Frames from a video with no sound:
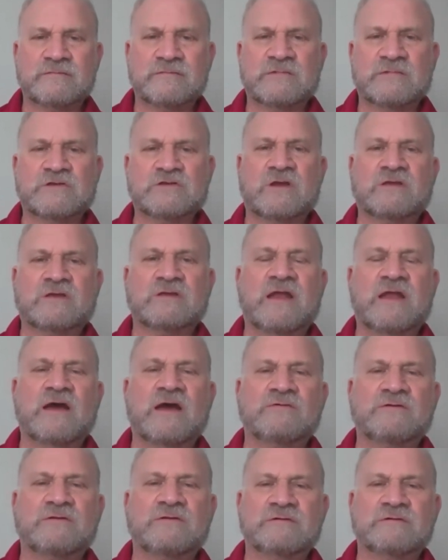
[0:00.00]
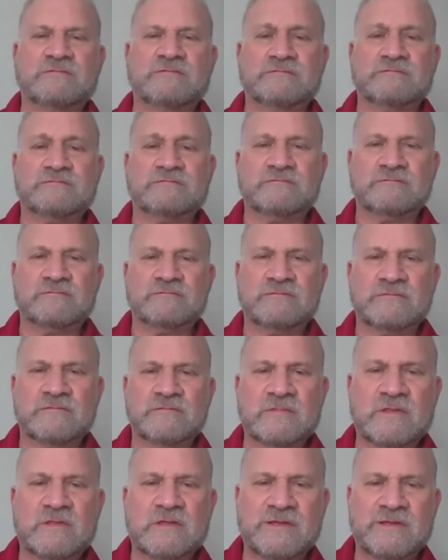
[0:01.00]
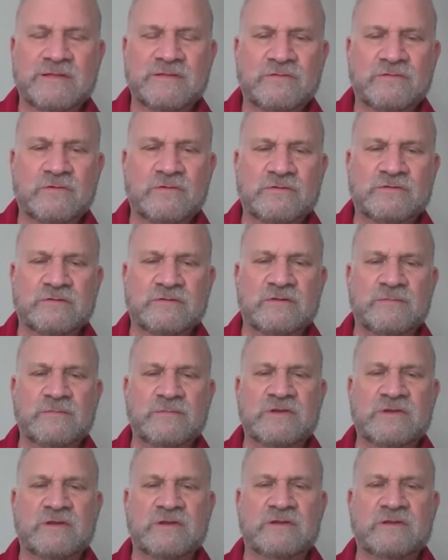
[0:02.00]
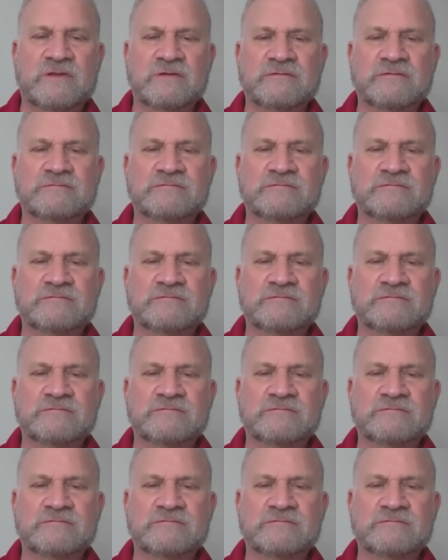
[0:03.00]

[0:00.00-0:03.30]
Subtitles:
Check it out. So it's a limiting.